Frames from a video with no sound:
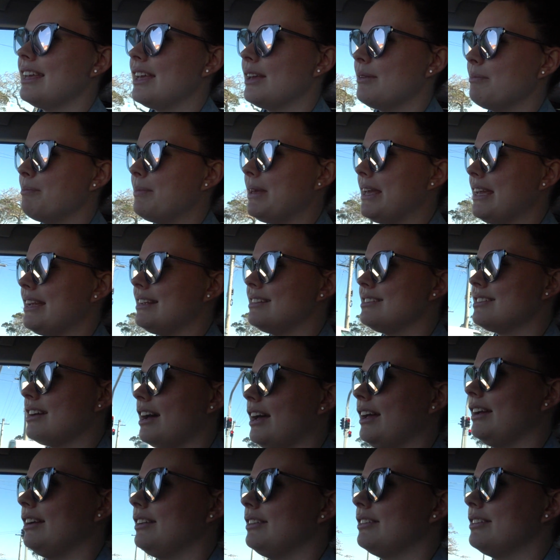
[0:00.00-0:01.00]
him being
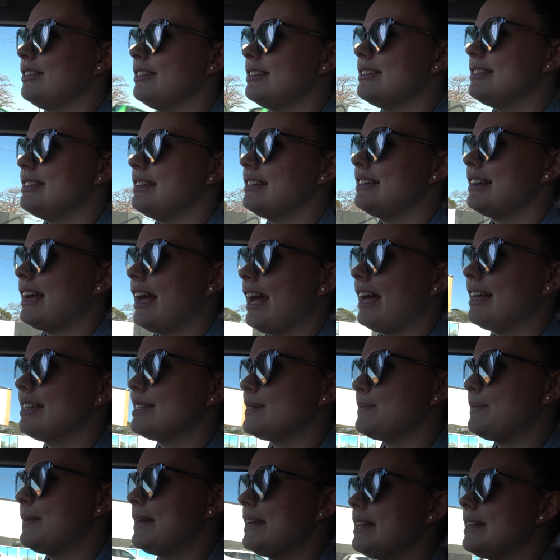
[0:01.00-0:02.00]
diagnosed and it
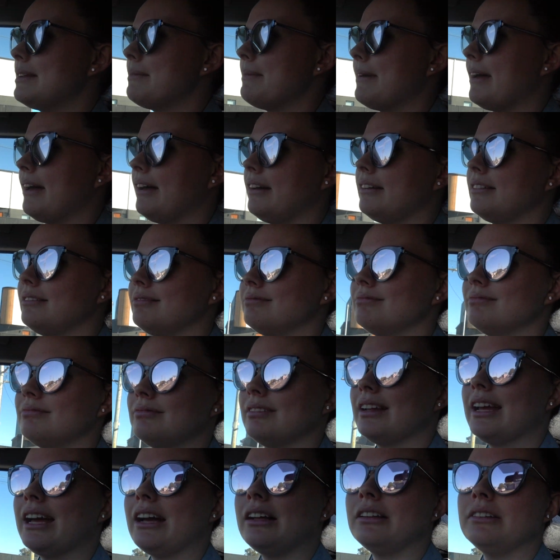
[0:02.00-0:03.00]
has been about
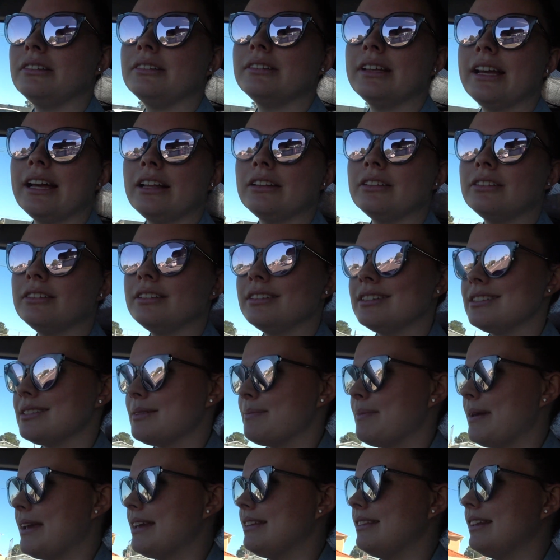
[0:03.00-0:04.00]
how, how long has
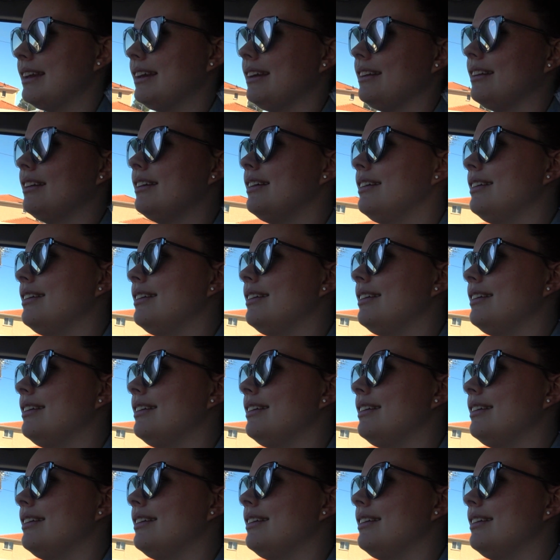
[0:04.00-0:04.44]
it been? Like